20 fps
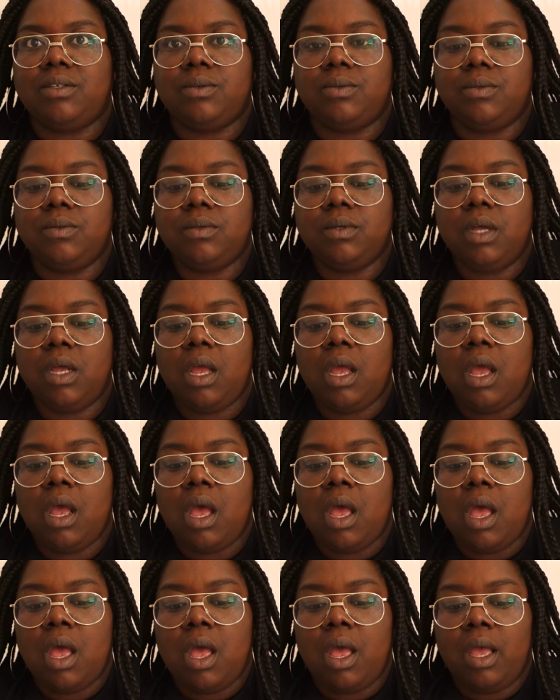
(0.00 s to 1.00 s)
all.
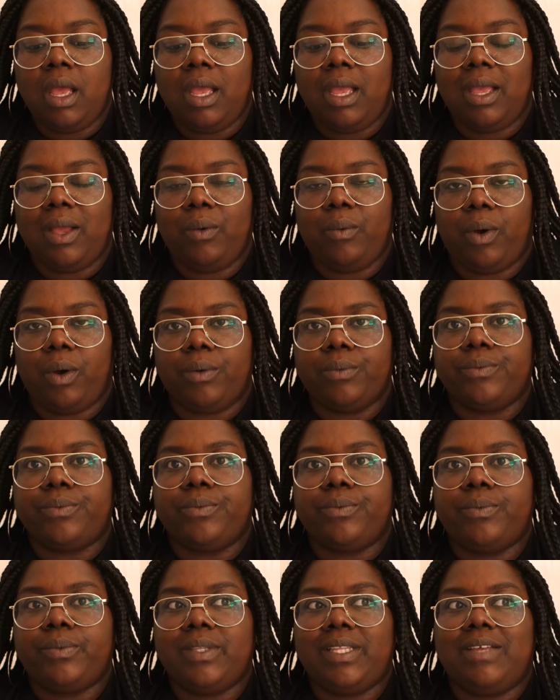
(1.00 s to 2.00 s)
Well,
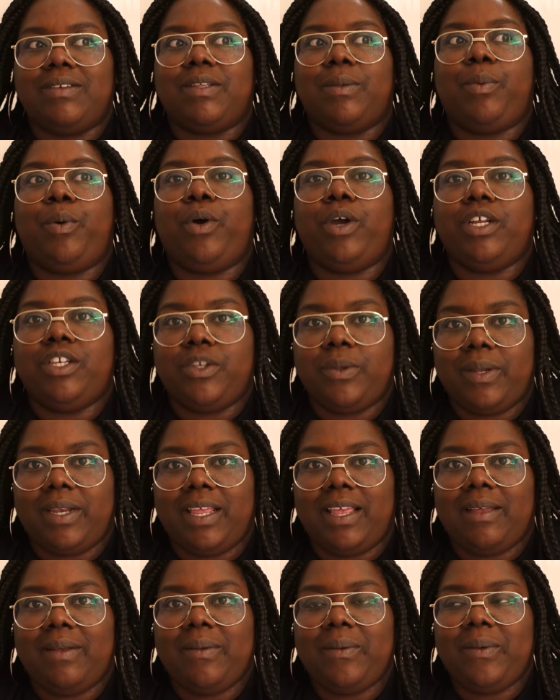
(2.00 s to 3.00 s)
there's a point doing it.